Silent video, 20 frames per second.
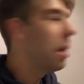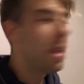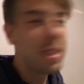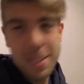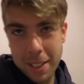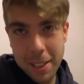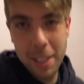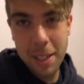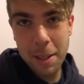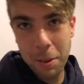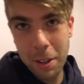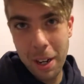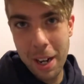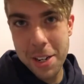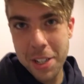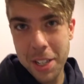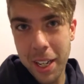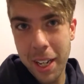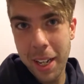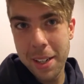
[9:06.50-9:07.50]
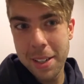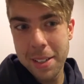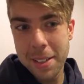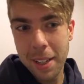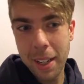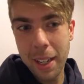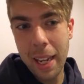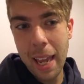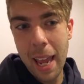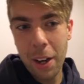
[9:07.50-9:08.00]
Basically, I'm crouching here
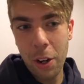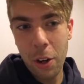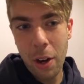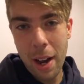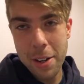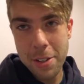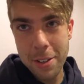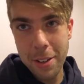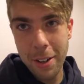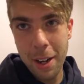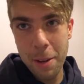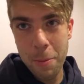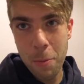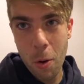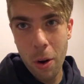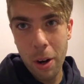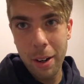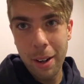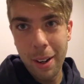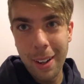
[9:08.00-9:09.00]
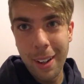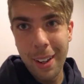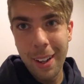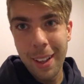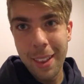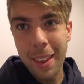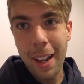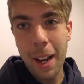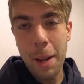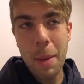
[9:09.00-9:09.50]
until I can't crash here anymore.
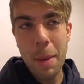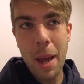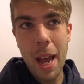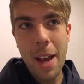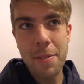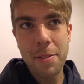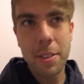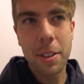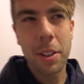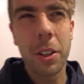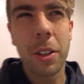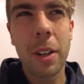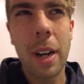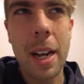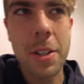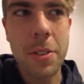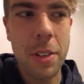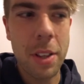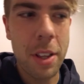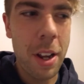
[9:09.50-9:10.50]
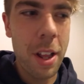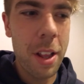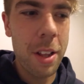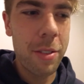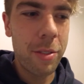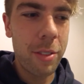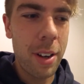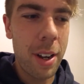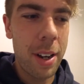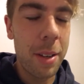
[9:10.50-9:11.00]
Then I might have to go crash with another
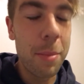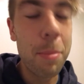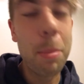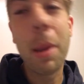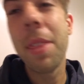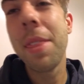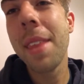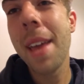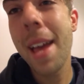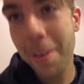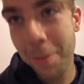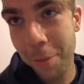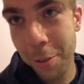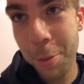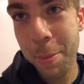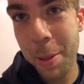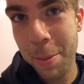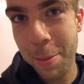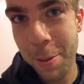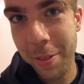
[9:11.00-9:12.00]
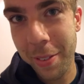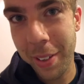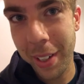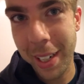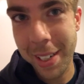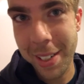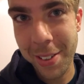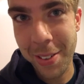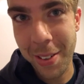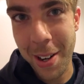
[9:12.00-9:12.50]
friend, but then we'll be moving
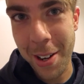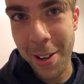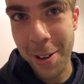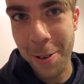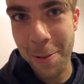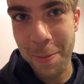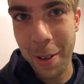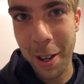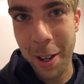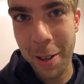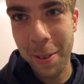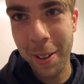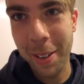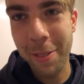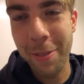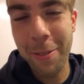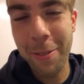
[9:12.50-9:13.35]
into our new apartment.